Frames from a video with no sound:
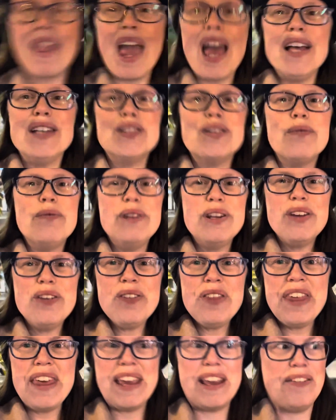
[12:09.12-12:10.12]
So when you
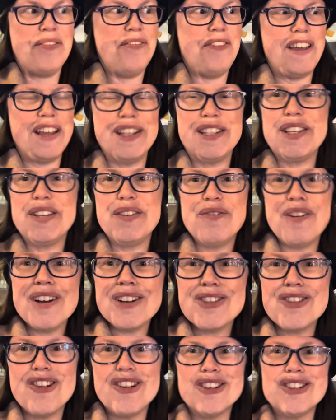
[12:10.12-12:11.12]
think of fancy
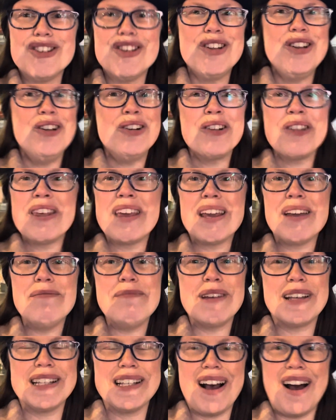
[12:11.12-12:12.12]
restaurants, you don't think of
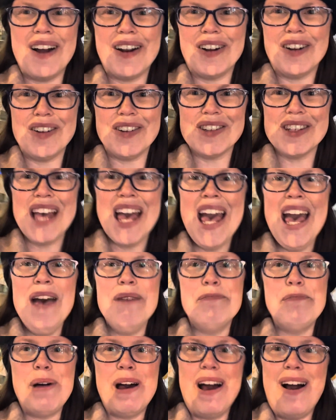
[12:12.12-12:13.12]
McDonald's,
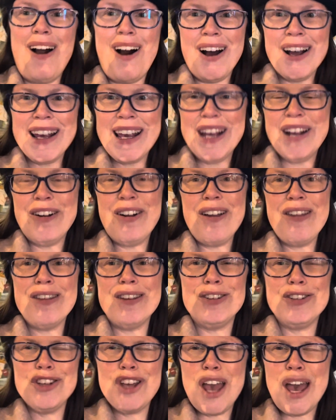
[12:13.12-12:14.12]
but here on the
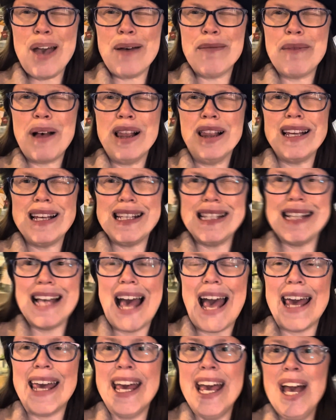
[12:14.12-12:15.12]

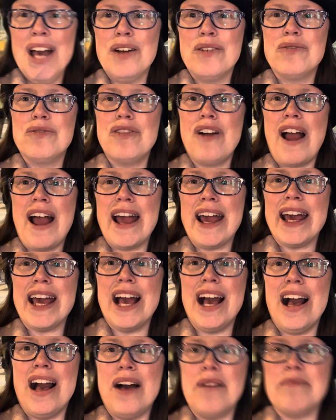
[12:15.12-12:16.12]
Champs-Élysées,
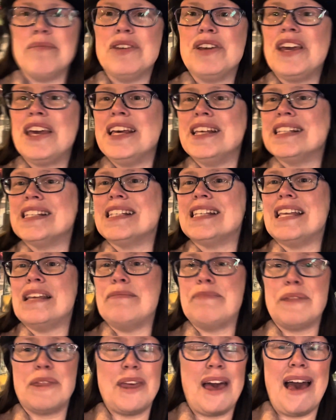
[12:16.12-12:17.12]
right, you can't see,
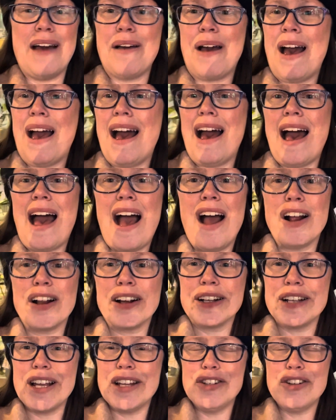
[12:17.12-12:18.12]
but the
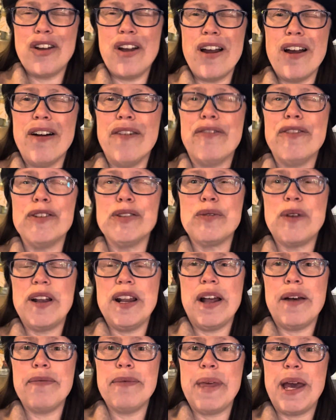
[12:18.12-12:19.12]
Arc de Triomphe is right
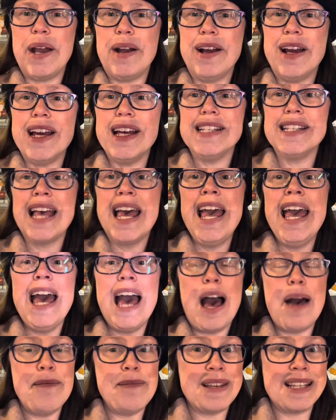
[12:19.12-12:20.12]
up there, is
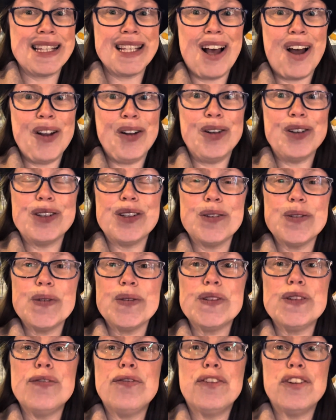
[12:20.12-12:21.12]
a McDonald's. This
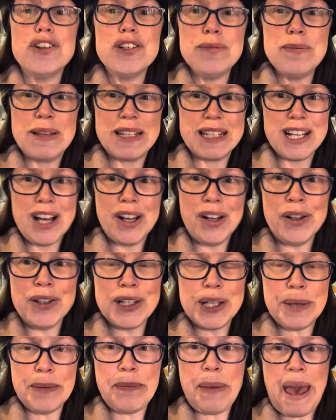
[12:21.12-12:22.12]
was the first
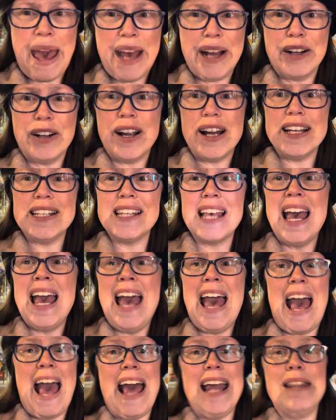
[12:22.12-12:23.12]
McDonald's in Paris,
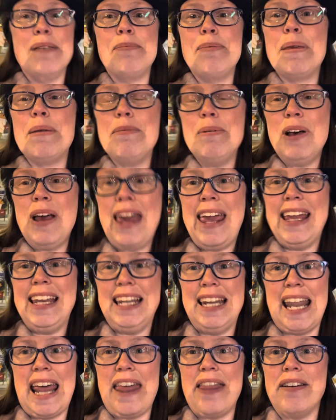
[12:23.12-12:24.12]
and the people
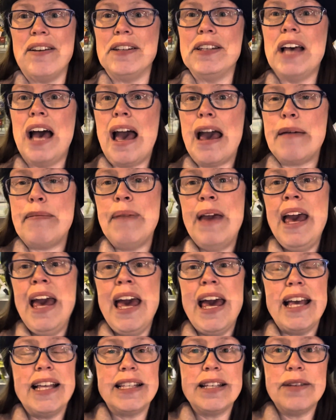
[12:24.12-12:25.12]
hated it at that time.
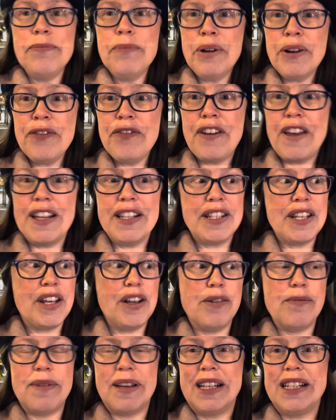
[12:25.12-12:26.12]
It's a more
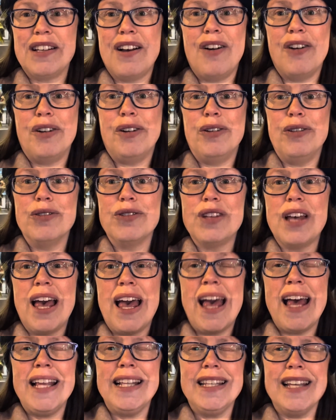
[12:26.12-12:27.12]
fancier McDonald's,
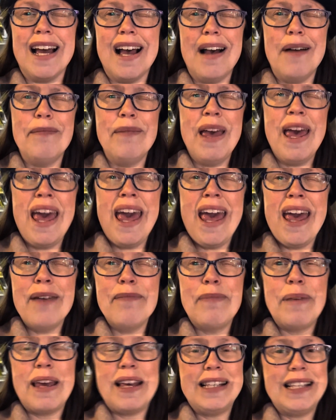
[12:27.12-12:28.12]
and
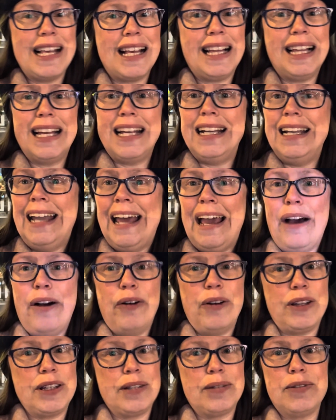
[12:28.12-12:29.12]
basically now
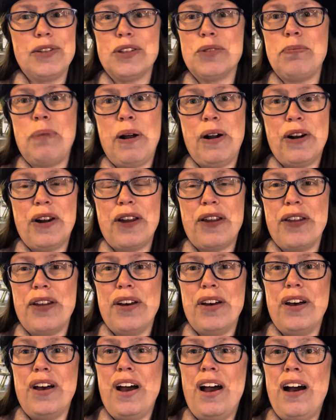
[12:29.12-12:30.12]
it's just part of
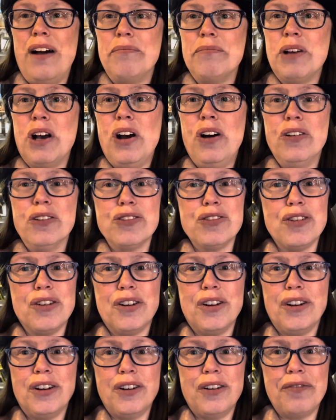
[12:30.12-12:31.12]
the
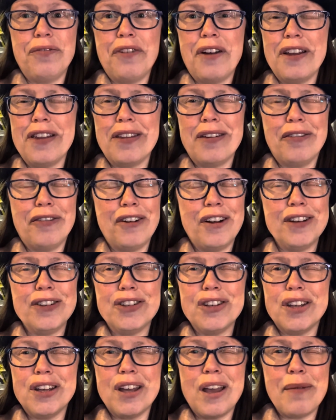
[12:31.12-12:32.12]
culture from the
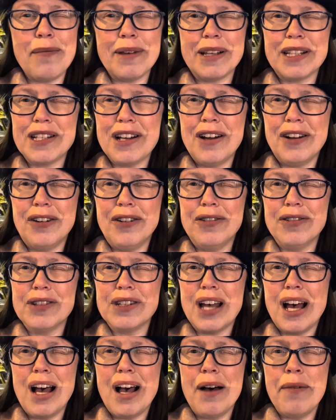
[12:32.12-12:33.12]
Frenchy at McDonald's.
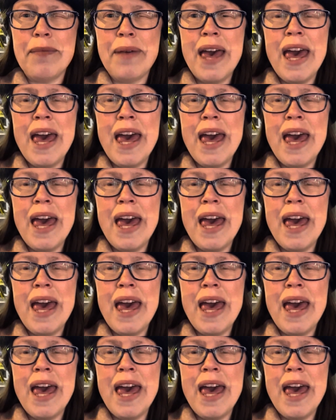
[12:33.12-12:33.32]
And